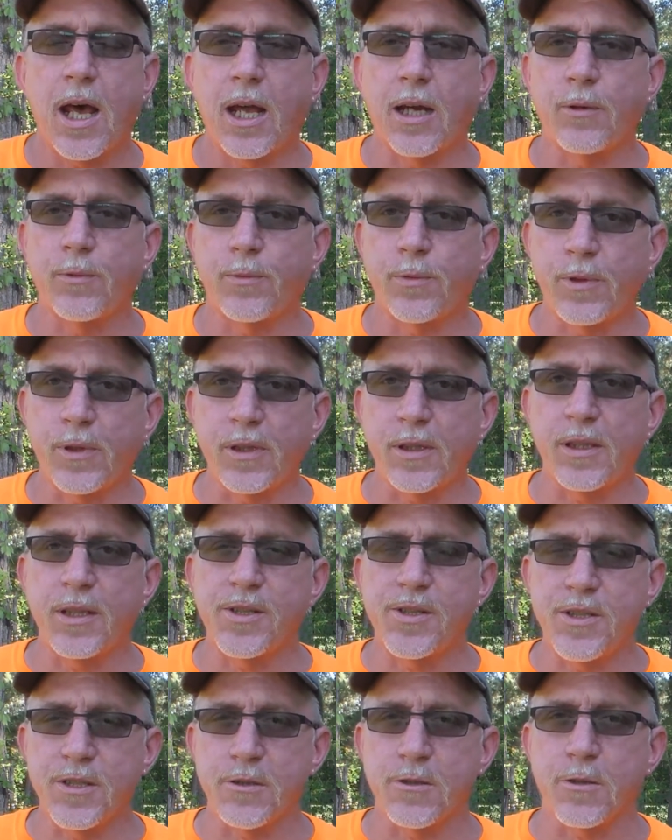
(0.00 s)
I
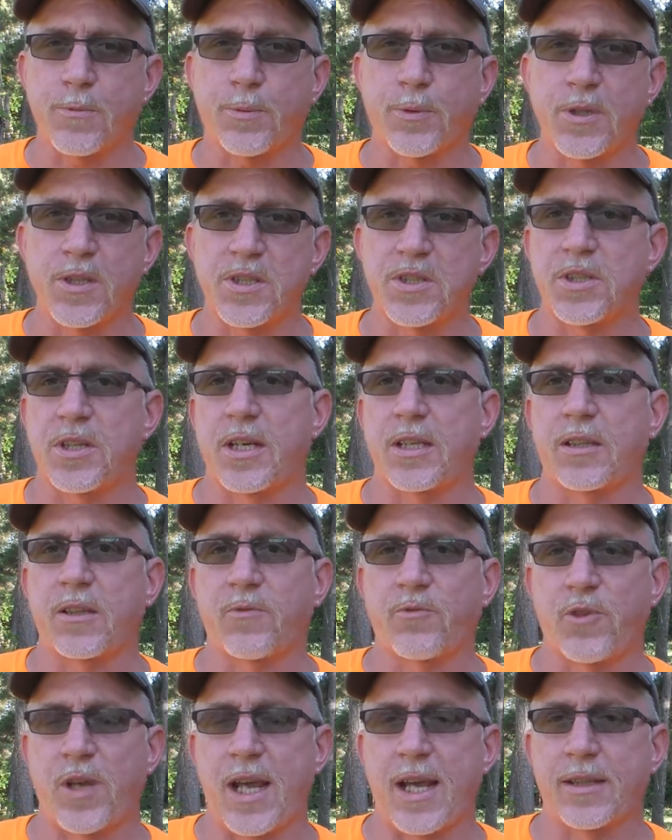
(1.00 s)
really do appreciate
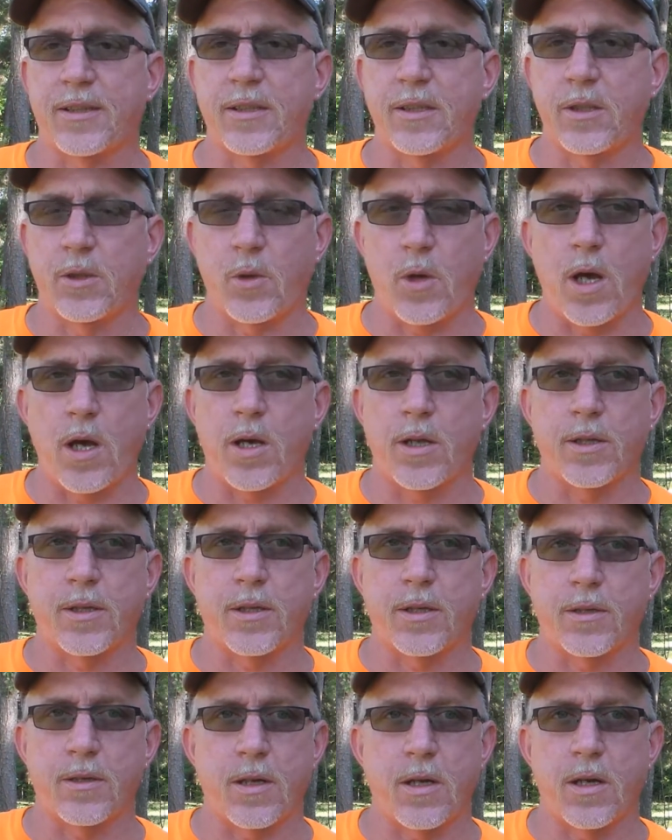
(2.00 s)
the fact that you
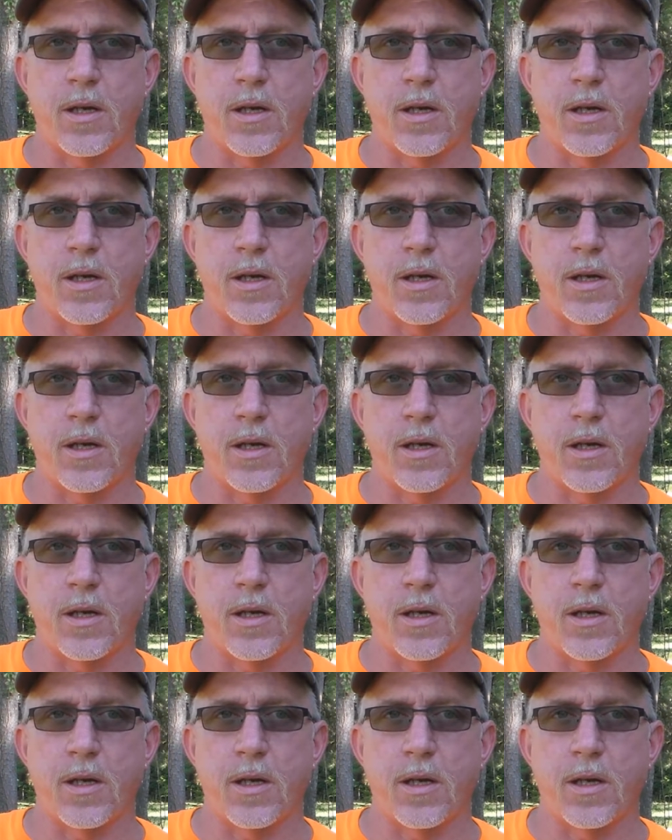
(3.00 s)
all are,